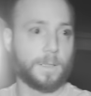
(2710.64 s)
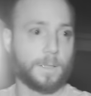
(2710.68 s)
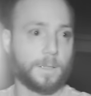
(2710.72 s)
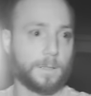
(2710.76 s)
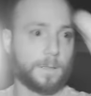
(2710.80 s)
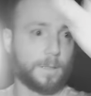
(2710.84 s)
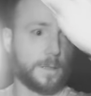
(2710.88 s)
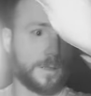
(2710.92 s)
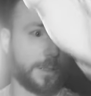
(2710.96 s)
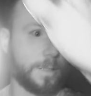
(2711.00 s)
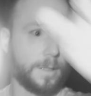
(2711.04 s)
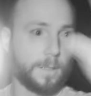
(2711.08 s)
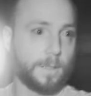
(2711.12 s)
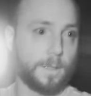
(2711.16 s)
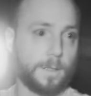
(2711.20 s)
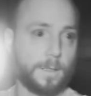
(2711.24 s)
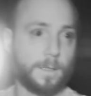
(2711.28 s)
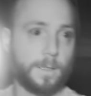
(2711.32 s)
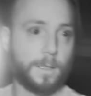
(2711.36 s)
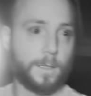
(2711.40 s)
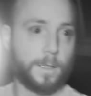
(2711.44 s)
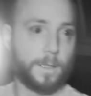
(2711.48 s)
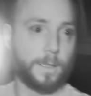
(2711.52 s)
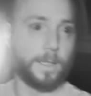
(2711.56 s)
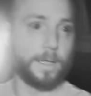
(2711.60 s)
like a down light. Down the
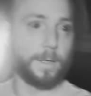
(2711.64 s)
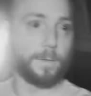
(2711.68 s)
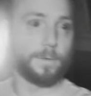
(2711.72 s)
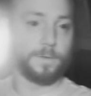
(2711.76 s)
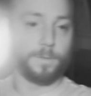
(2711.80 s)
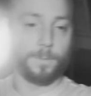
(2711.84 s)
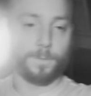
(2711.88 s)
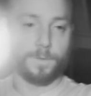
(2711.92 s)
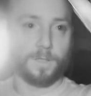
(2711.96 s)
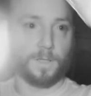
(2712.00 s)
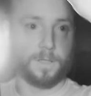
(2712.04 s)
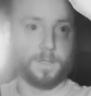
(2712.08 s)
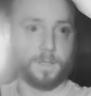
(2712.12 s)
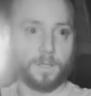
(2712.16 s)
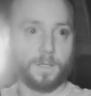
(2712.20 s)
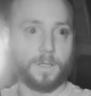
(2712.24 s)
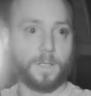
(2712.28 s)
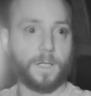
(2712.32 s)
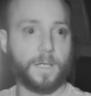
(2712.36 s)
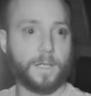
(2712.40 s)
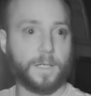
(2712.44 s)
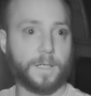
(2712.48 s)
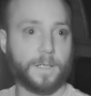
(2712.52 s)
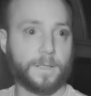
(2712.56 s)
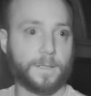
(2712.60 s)
stairs? Yeah, it was almost like a
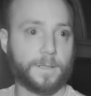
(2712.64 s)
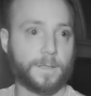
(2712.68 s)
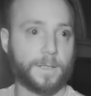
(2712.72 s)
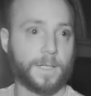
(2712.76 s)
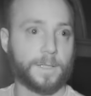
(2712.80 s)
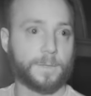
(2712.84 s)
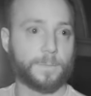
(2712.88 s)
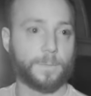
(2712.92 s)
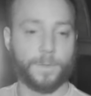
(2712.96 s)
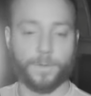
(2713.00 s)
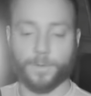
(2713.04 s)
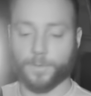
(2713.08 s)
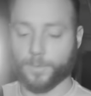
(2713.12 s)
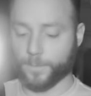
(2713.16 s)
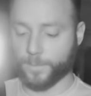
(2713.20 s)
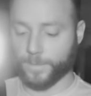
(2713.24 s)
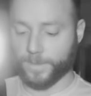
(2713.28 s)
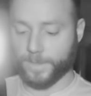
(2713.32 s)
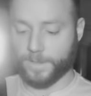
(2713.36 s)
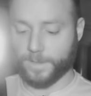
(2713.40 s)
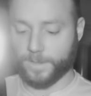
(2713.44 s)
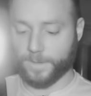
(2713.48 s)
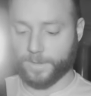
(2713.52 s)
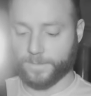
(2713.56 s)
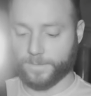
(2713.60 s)
light. That's what threw
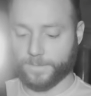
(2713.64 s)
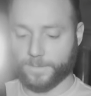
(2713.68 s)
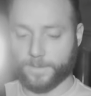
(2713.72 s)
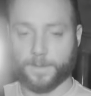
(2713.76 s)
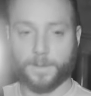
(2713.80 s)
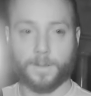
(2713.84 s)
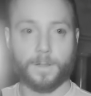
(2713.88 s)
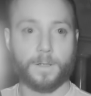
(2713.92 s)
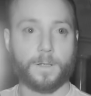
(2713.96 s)
me off.